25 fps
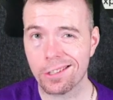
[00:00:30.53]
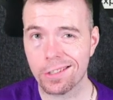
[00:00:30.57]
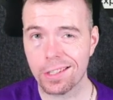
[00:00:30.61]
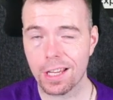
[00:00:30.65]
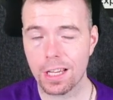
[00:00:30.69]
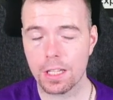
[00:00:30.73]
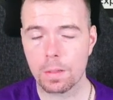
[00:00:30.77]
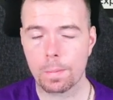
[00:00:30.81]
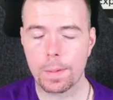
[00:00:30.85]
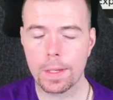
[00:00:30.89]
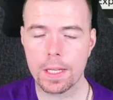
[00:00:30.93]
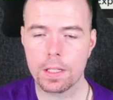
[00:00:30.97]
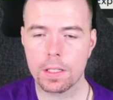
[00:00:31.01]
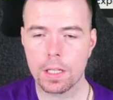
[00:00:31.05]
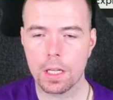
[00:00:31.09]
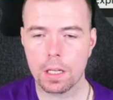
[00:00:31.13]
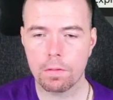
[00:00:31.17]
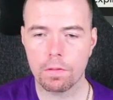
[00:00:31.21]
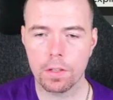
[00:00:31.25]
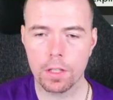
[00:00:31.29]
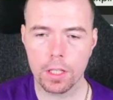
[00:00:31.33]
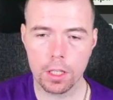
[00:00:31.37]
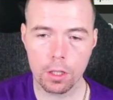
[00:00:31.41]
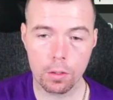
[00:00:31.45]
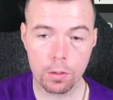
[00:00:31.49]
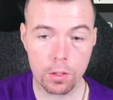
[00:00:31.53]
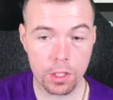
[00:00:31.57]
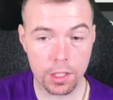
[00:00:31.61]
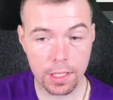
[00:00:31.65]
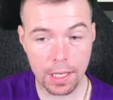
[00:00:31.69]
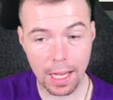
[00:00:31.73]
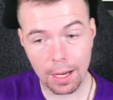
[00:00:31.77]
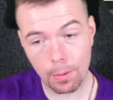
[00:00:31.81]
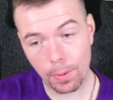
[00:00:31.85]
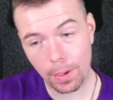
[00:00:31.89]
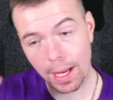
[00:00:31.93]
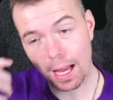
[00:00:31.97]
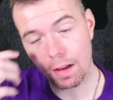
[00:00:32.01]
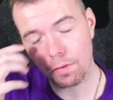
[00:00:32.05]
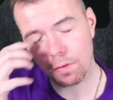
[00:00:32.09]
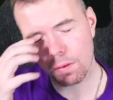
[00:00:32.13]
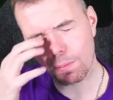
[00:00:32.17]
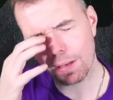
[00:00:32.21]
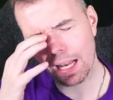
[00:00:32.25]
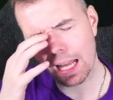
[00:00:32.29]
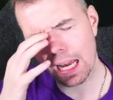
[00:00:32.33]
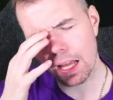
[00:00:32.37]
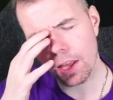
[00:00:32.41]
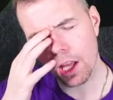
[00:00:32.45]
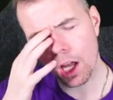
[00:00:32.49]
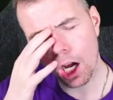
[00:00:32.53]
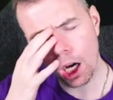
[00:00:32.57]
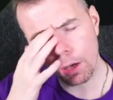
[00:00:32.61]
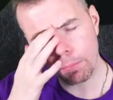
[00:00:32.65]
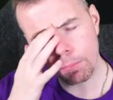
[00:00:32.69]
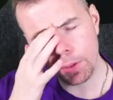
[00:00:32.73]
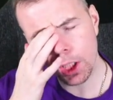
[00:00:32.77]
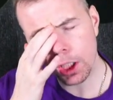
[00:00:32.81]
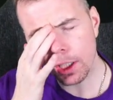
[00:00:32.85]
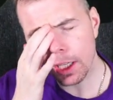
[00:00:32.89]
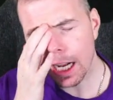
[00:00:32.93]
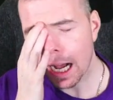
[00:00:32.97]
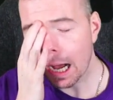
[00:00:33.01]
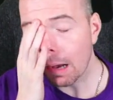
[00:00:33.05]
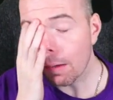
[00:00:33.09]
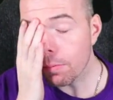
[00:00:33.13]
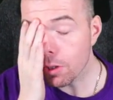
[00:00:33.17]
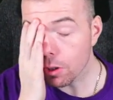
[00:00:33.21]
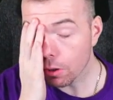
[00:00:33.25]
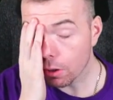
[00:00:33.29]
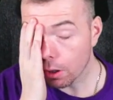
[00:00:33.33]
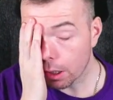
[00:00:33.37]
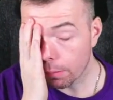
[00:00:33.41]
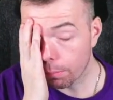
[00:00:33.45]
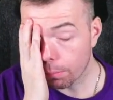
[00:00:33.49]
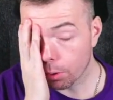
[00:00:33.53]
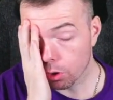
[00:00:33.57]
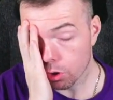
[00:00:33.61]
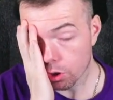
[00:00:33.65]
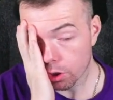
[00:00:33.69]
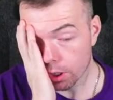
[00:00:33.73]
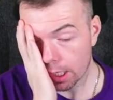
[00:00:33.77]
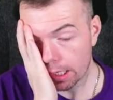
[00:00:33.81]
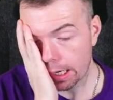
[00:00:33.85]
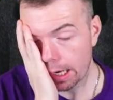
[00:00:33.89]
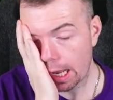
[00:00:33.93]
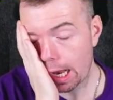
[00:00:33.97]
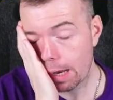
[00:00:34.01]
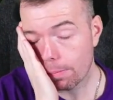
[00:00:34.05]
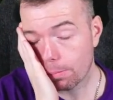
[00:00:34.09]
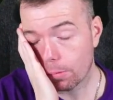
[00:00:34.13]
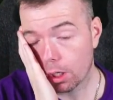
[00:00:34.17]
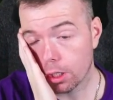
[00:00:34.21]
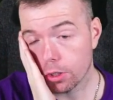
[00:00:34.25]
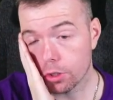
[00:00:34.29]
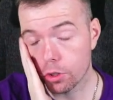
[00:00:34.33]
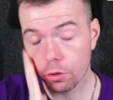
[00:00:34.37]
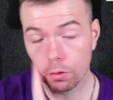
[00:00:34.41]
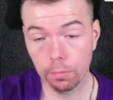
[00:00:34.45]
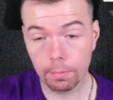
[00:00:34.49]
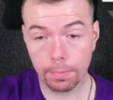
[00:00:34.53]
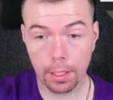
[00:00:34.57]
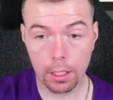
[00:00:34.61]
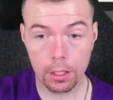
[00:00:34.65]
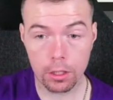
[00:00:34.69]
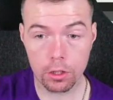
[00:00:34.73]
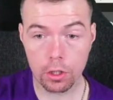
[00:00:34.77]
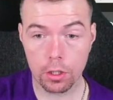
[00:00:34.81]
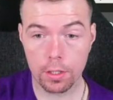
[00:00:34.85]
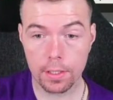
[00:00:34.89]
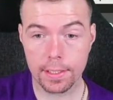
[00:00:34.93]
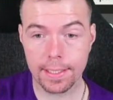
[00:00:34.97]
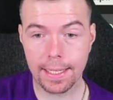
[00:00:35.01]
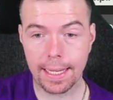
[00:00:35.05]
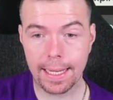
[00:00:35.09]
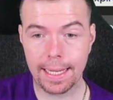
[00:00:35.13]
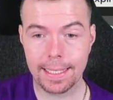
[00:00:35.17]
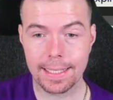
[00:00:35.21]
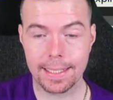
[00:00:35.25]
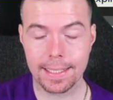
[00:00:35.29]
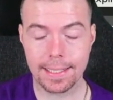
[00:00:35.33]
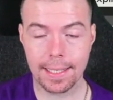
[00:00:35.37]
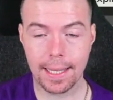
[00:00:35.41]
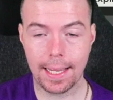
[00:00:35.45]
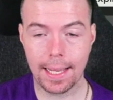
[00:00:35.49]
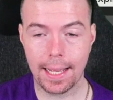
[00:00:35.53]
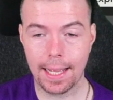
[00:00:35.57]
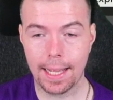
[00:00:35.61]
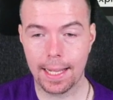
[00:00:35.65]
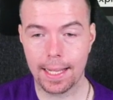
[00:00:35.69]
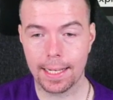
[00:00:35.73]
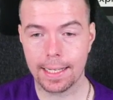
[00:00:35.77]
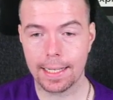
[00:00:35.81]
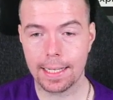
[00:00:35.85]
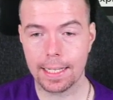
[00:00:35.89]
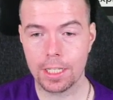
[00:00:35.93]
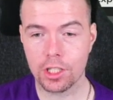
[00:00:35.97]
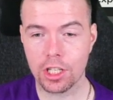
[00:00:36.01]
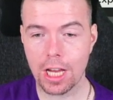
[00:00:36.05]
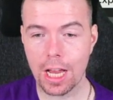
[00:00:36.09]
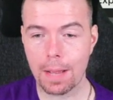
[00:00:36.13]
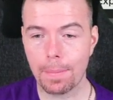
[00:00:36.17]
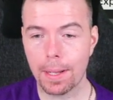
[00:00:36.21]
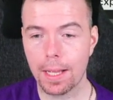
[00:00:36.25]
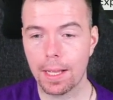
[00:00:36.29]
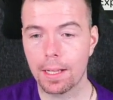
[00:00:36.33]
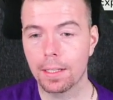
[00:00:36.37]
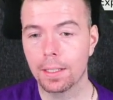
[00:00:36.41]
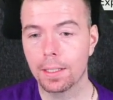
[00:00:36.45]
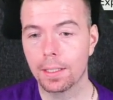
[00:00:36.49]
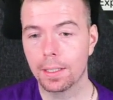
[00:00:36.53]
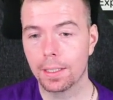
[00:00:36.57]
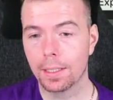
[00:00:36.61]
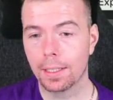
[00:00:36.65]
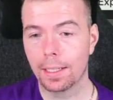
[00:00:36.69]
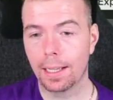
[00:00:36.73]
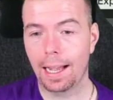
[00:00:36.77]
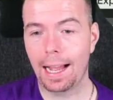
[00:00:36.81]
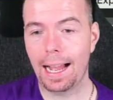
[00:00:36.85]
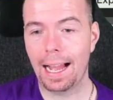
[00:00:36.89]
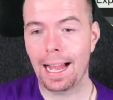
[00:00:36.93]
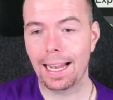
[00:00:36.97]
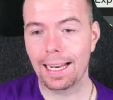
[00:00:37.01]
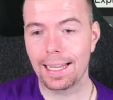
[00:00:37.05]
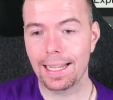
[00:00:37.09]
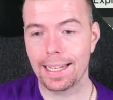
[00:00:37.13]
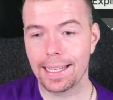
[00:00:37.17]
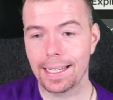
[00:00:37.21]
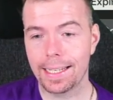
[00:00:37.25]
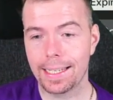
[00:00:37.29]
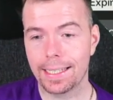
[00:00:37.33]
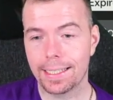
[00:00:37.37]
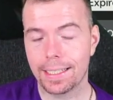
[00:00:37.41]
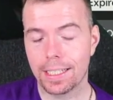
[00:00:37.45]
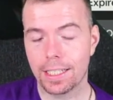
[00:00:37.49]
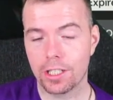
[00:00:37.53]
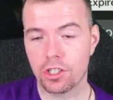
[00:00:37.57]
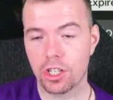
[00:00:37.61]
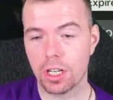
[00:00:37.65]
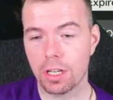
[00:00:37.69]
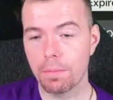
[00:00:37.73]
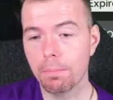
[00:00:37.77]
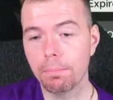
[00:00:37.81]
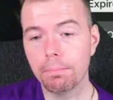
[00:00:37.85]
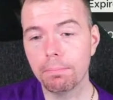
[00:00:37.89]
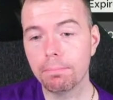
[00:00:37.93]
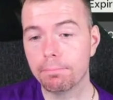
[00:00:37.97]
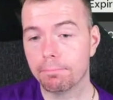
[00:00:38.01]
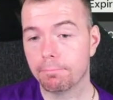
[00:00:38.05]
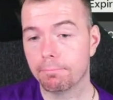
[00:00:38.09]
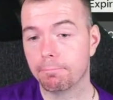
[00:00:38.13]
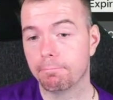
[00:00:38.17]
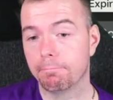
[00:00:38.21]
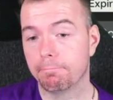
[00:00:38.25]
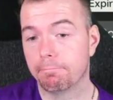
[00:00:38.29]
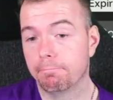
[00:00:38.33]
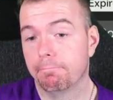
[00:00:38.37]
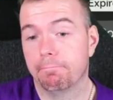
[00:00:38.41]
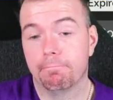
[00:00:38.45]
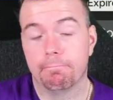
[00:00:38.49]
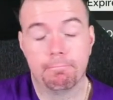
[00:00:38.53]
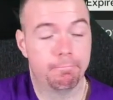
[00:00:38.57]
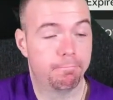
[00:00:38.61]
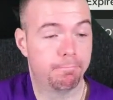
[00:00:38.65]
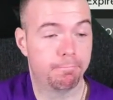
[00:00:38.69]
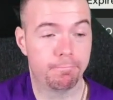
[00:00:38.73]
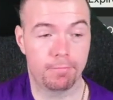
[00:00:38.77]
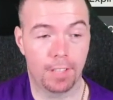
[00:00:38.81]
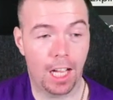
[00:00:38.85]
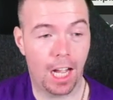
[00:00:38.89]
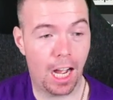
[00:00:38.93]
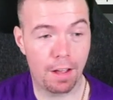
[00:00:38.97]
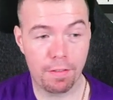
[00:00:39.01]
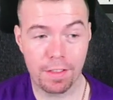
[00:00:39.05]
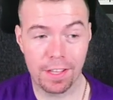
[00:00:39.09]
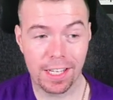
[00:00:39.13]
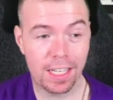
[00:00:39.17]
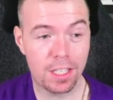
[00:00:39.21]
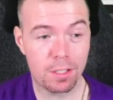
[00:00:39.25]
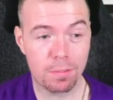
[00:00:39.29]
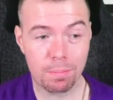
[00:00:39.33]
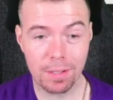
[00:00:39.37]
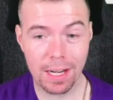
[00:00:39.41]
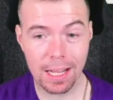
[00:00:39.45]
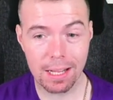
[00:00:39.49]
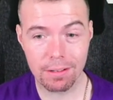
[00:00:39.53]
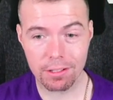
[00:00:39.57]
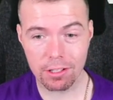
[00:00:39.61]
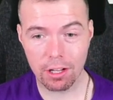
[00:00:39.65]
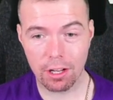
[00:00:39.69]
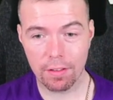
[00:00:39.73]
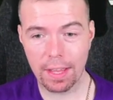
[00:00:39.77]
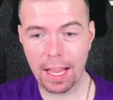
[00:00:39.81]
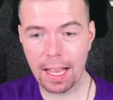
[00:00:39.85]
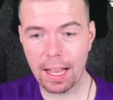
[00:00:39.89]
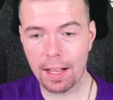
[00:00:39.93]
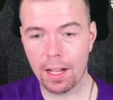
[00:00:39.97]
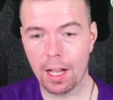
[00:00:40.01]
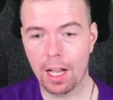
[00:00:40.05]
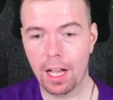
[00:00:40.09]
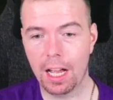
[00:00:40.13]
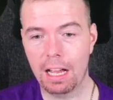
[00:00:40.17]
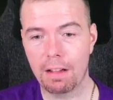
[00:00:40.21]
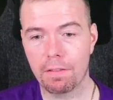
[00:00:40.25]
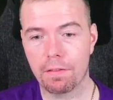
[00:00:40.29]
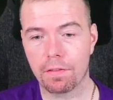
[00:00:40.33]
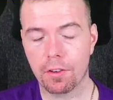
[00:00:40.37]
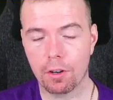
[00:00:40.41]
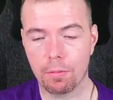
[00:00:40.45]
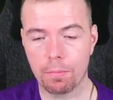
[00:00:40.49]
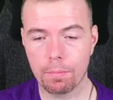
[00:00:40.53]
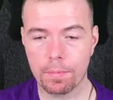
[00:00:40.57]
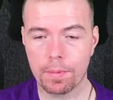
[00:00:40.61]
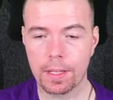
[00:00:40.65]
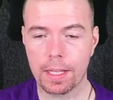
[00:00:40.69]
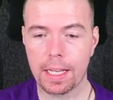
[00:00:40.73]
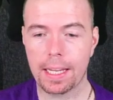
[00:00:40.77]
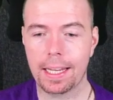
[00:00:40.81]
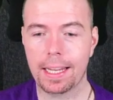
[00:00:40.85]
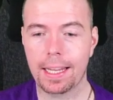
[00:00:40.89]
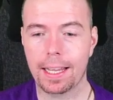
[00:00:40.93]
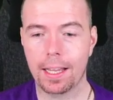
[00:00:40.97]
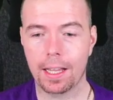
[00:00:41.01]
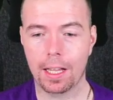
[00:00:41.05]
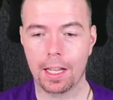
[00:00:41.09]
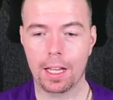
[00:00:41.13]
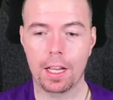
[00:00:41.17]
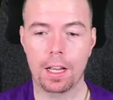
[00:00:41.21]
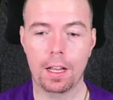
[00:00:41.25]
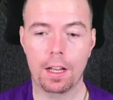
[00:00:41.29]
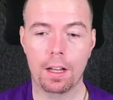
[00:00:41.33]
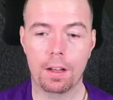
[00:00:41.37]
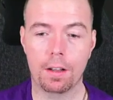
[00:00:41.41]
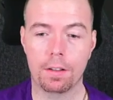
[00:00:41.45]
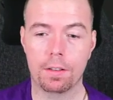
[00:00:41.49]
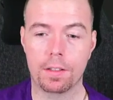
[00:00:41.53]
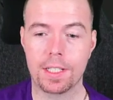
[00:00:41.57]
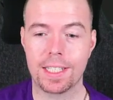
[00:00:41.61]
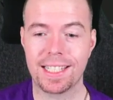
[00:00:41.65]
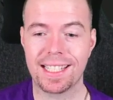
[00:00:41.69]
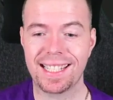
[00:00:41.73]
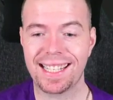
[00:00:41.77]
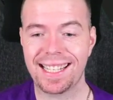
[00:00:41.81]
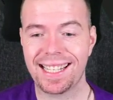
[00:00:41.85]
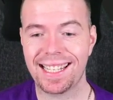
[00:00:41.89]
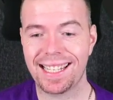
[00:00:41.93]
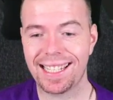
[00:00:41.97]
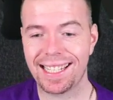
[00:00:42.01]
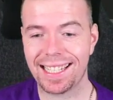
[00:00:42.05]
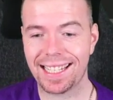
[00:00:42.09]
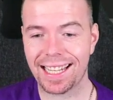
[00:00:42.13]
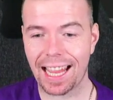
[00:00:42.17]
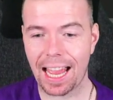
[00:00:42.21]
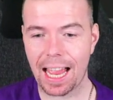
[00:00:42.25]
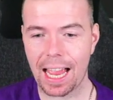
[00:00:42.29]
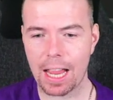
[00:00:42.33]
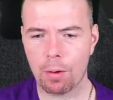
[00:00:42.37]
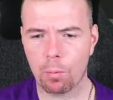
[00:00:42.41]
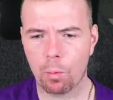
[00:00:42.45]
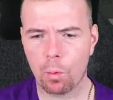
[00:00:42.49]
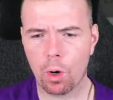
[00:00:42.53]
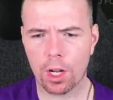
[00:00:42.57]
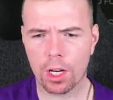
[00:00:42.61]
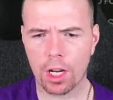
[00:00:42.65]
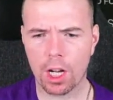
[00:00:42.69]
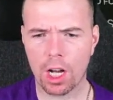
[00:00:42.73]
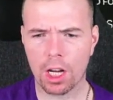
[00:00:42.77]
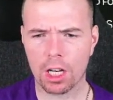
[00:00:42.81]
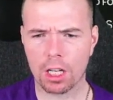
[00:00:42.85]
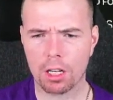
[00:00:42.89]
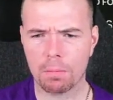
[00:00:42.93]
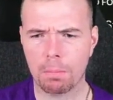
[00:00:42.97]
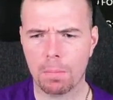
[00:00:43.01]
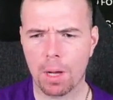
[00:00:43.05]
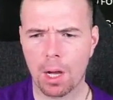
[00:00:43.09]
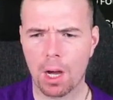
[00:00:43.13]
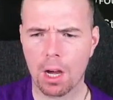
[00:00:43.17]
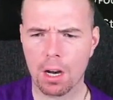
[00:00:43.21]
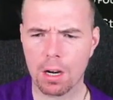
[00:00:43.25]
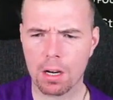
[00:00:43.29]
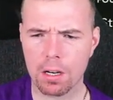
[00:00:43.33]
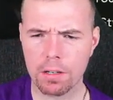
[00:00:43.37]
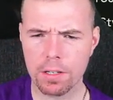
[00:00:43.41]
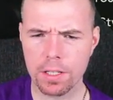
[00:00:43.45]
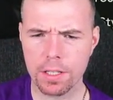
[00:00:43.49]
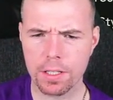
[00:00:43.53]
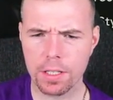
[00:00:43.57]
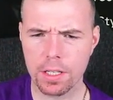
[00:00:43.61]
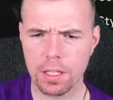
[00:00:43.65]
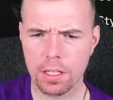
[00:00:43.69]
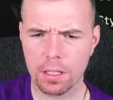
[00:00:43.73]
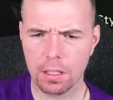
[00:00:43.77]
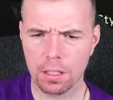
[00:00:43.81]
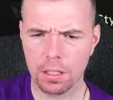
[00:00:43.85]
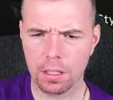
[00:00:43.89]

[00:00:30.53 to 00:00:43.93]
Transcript: SBC video. Today we have a player that I'm going to absolutely butcher their name. I do apologise. It's Nadjma Ali Nadjim. I think it's pronounced like that. From the DK1 Akmara, is it?